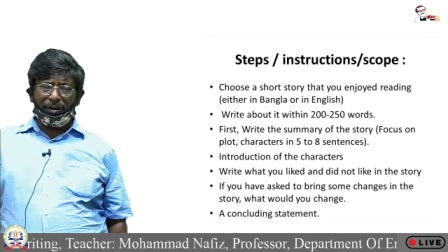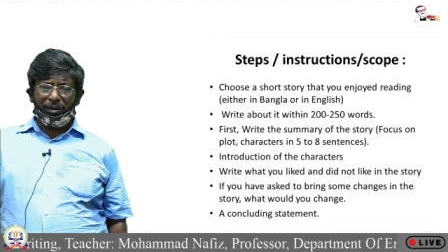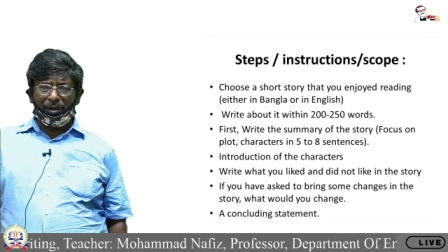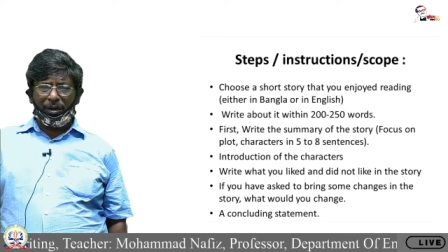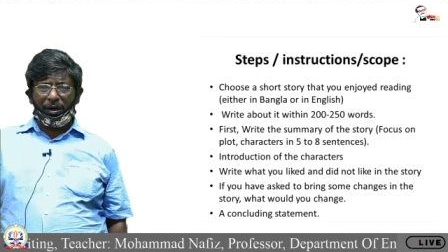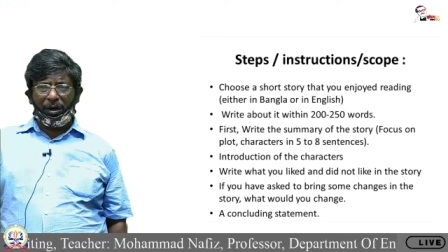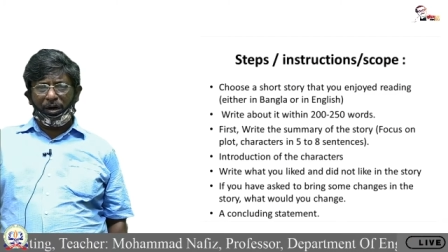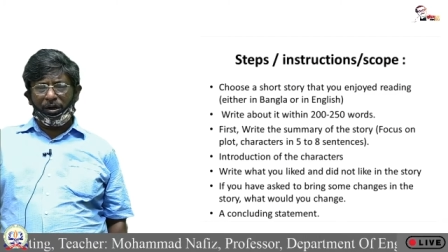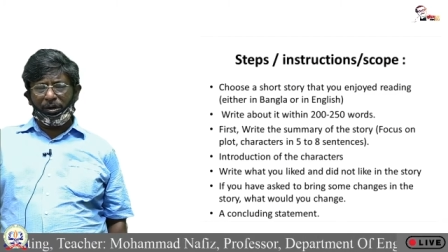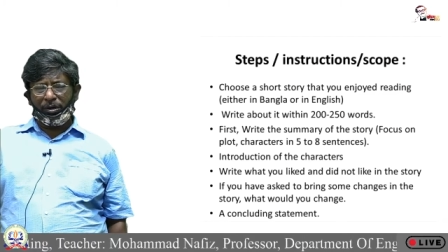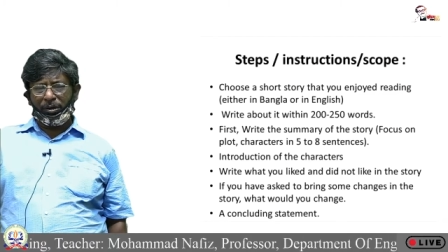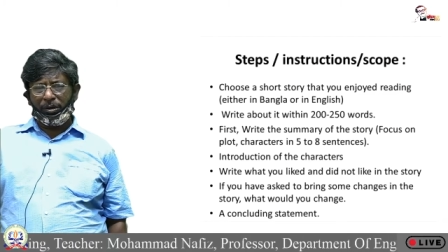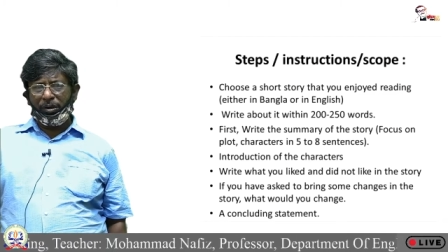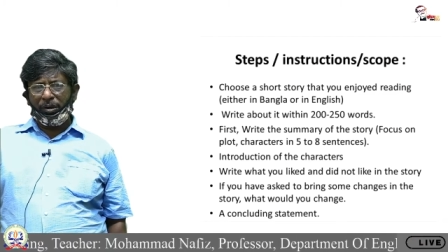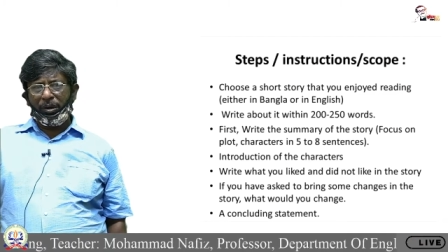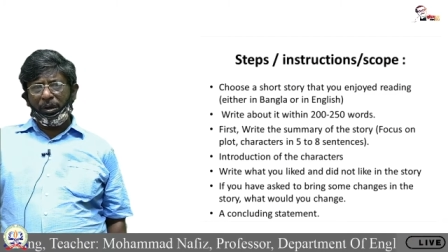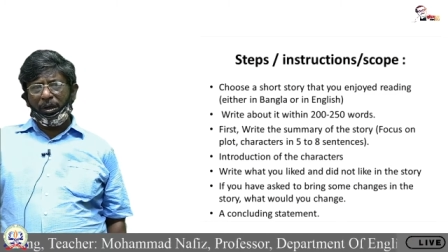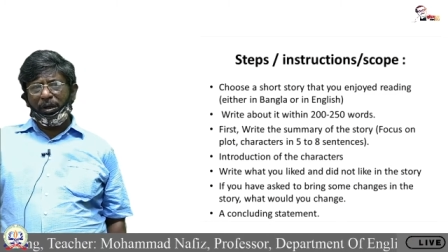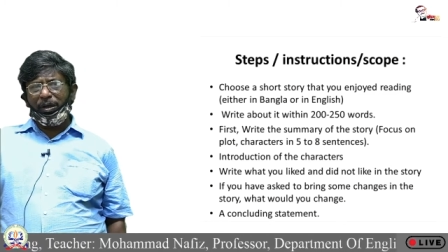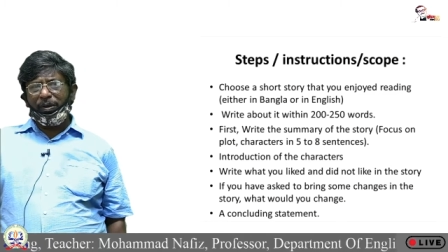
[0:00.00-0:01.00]
or
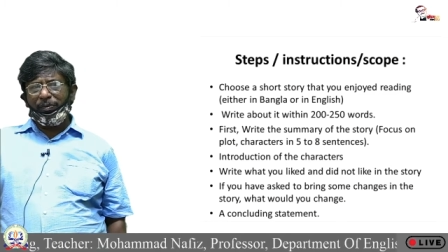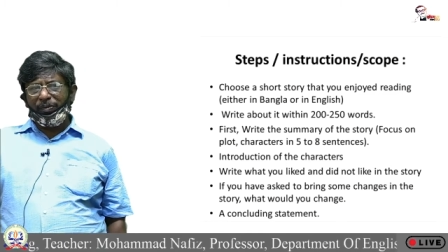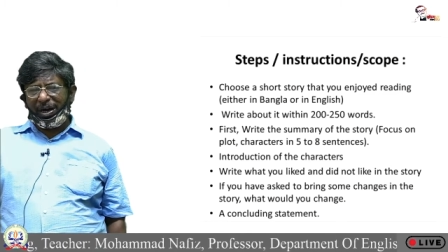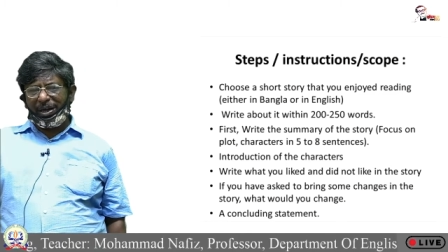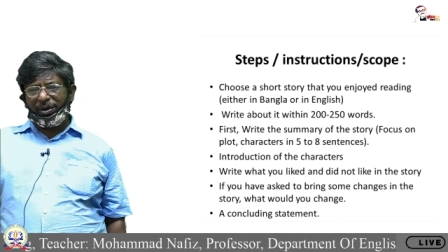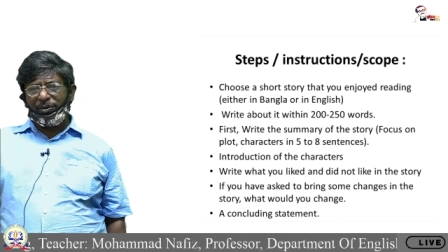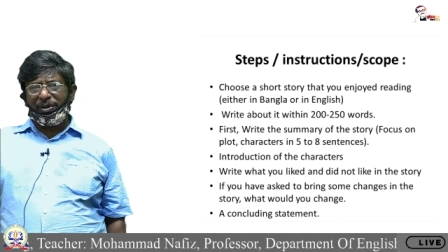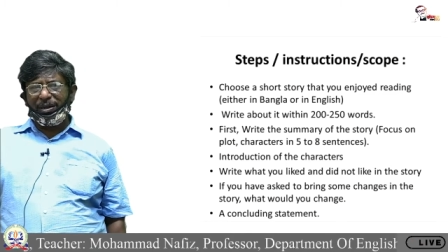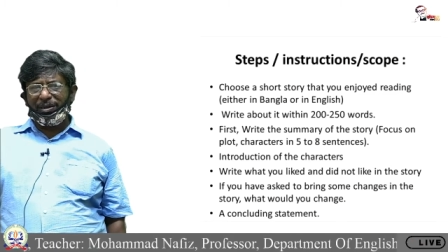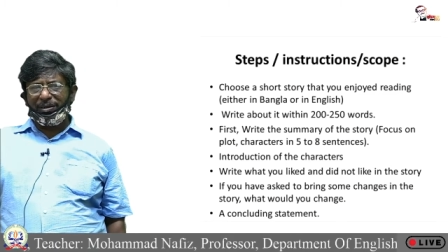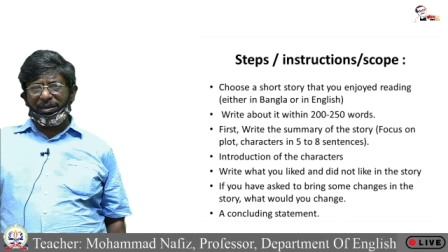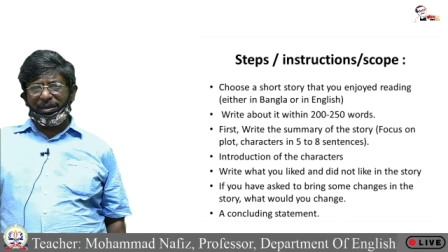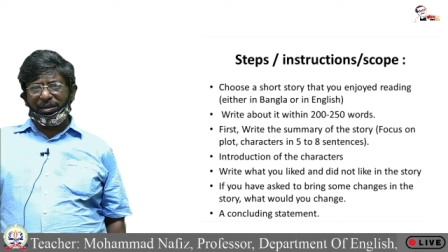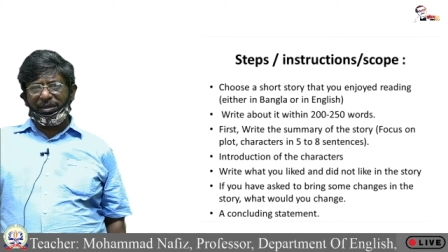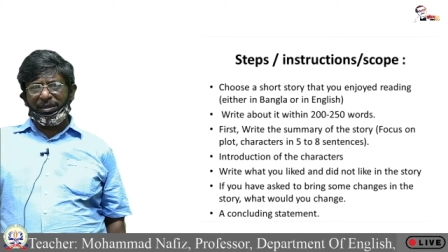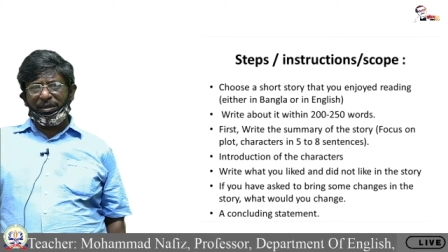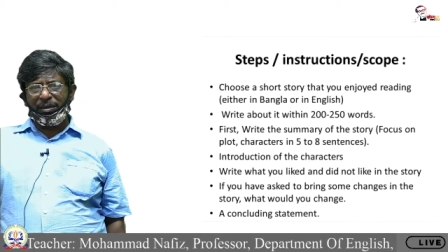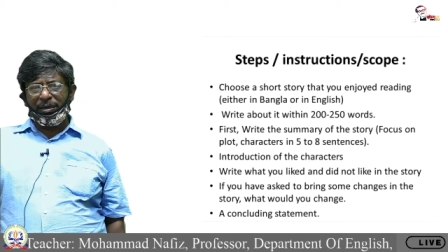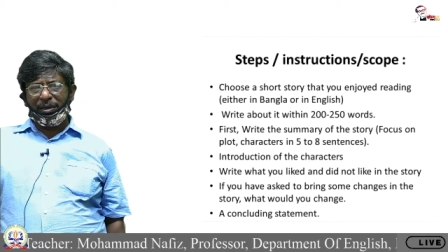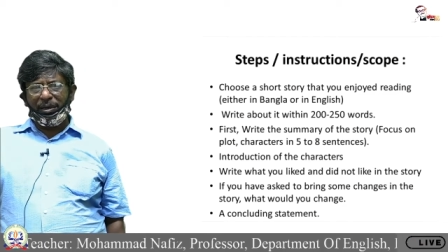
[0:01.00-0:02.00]

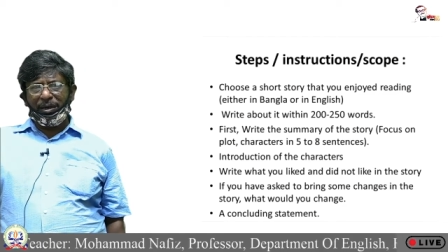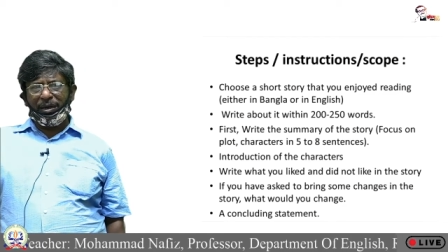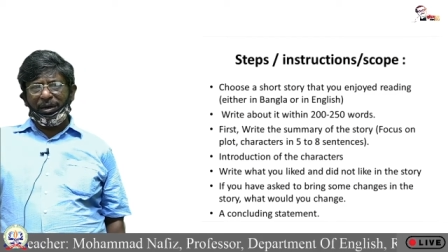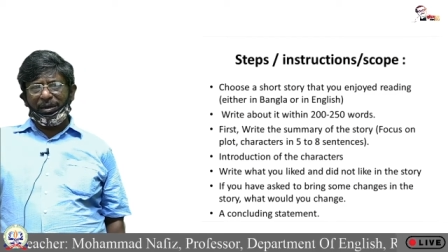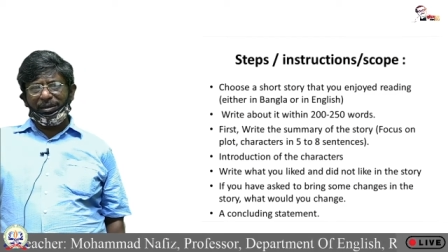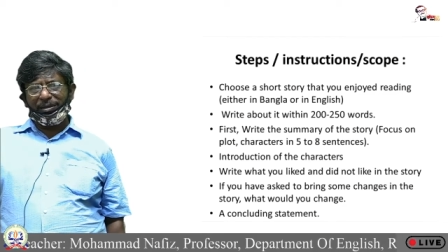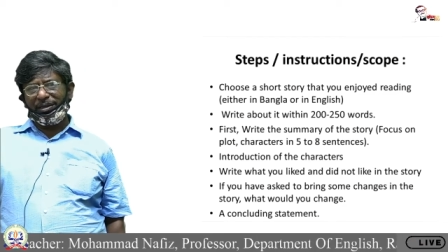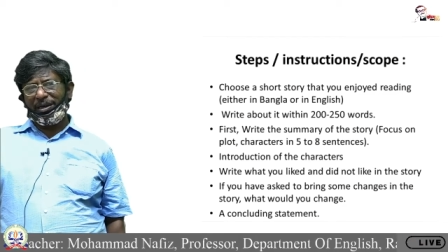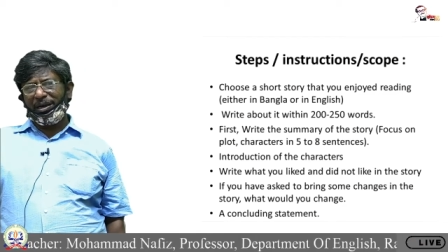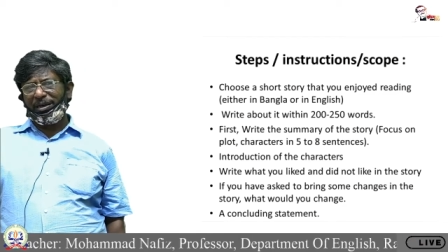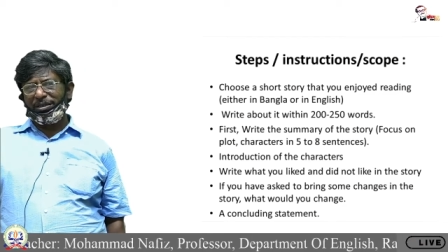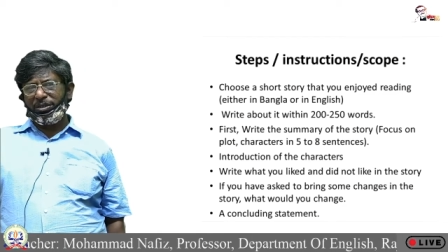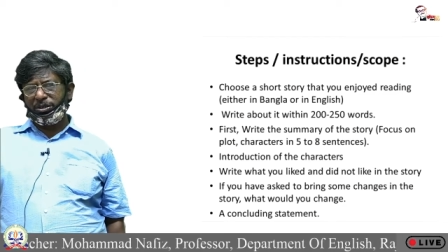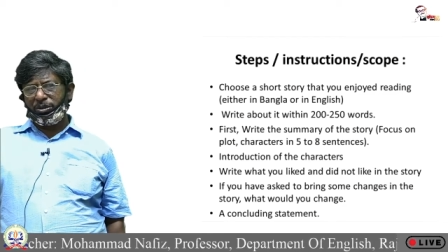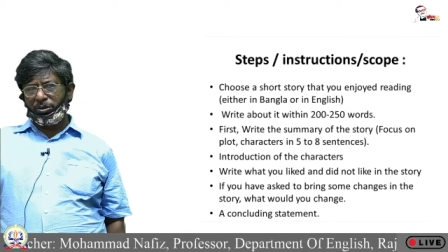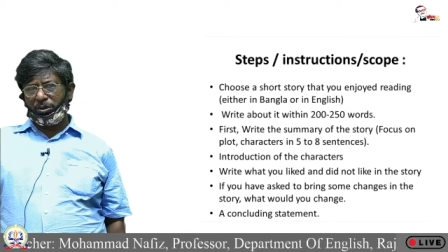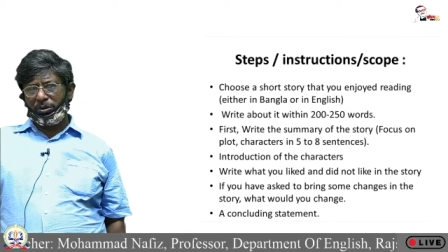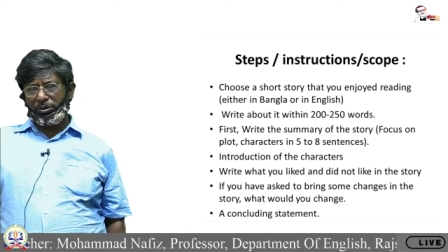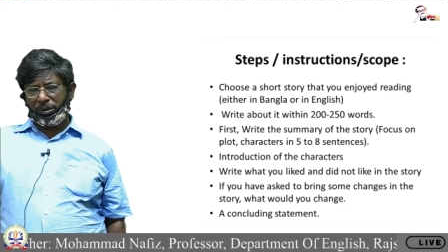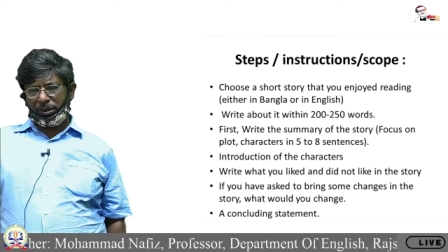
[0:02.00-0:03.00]
evaluating the
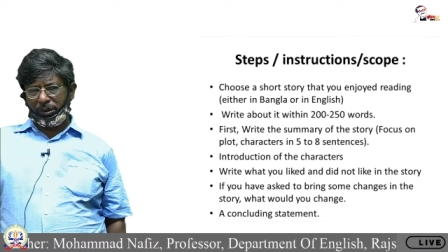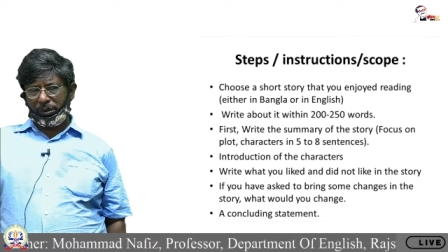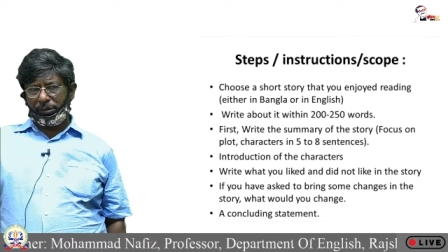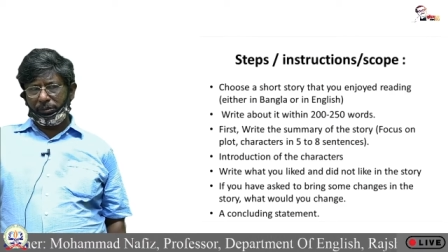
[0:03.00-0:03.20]
story.